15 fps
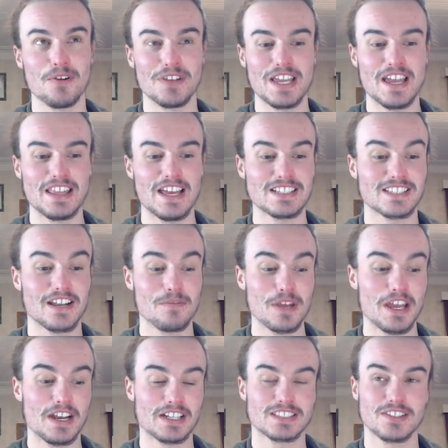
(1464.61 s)
Yeah, that's going to be
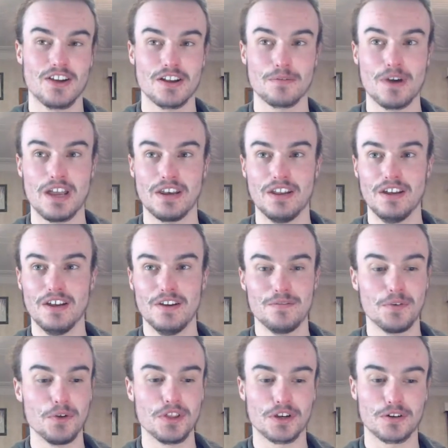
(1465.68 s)
an exciting one
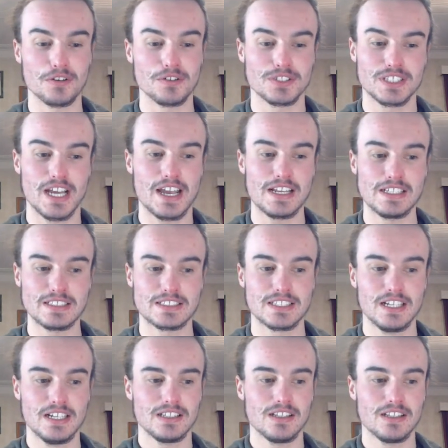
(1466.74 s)
for the Crusaders.